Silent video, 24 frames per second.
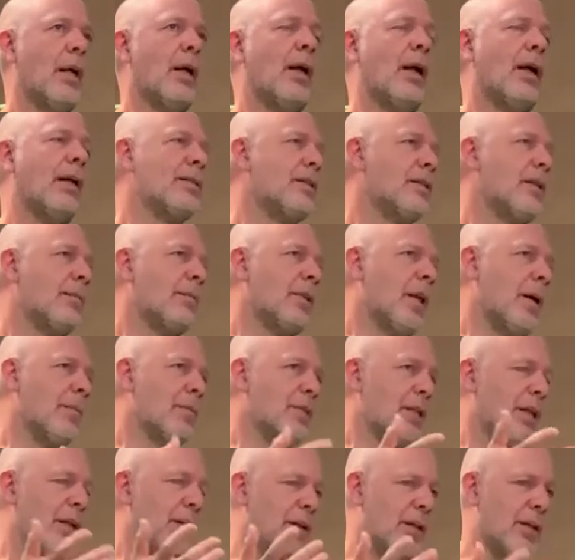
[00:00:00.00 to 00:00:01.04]
And sometimes
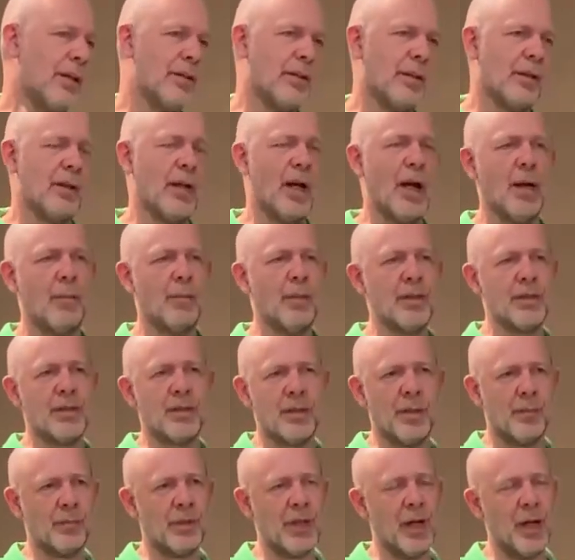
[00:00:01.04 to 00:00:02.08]
I read comments,
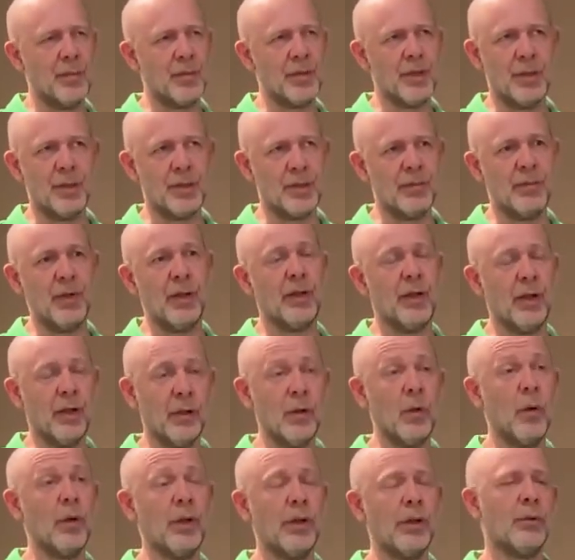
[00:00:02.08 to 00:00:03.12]
sometimes it's very
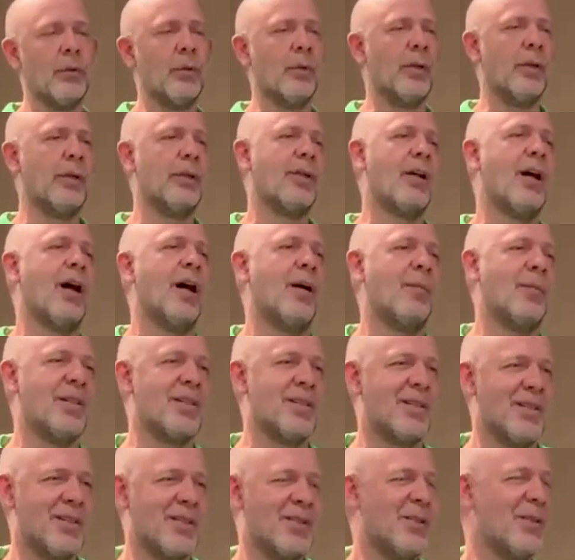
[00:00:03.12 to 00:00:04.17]
annoying to read
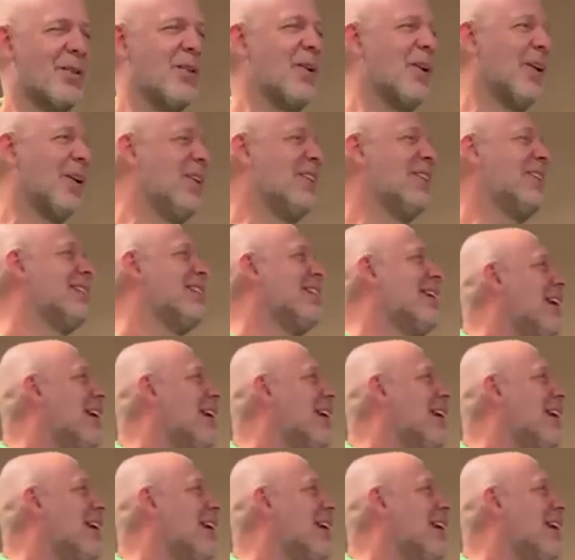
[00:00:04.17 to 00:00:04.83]
comments, as you know,